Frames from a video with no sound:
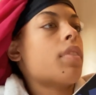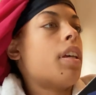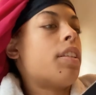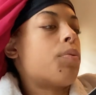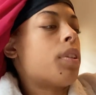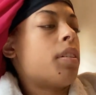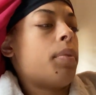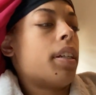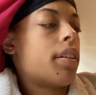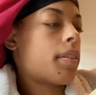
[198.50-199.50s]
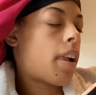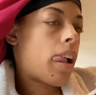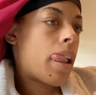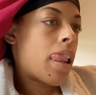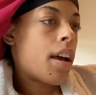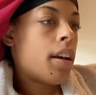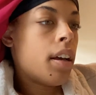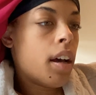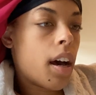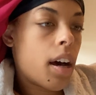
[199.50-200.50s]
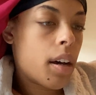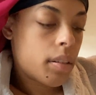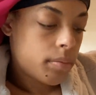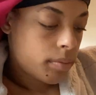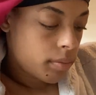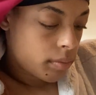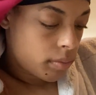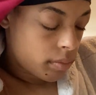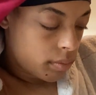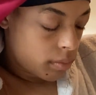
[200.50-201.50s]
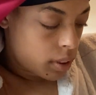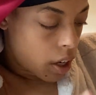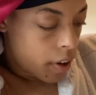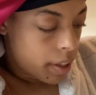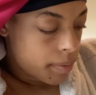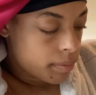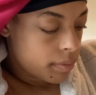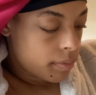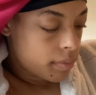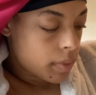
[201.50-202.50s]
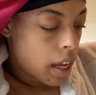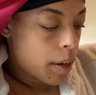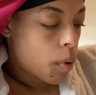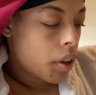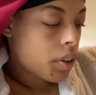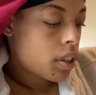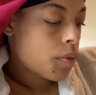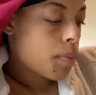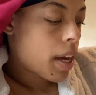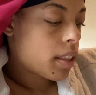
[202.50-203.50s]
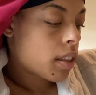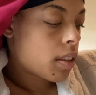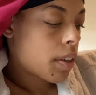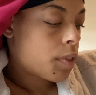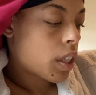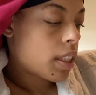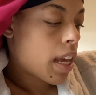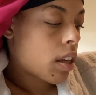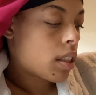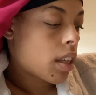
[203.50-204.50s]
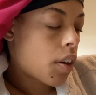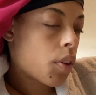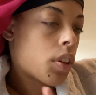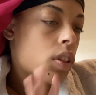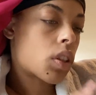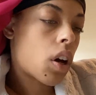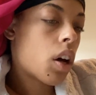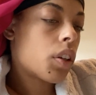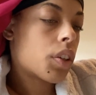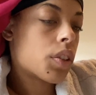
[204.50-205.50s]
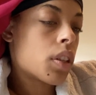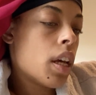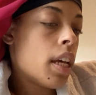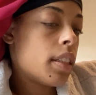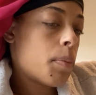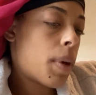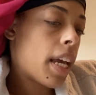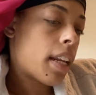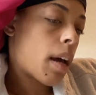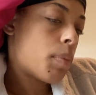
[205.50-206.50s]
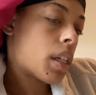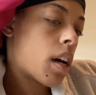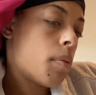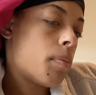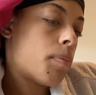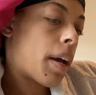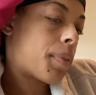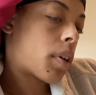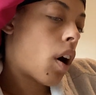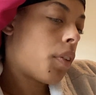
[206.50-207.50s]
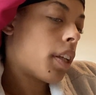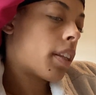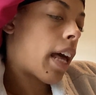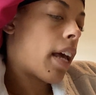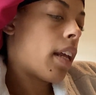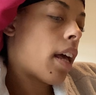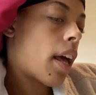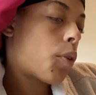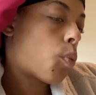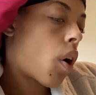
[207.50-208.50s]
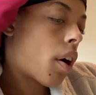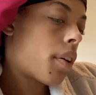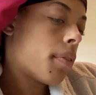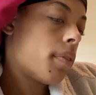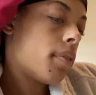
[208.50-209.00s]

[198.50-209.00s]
It's really weird. Um, sorry. And Wallerstein reminds us of just how subtle the scholars' debate had become by recalling that Edouard,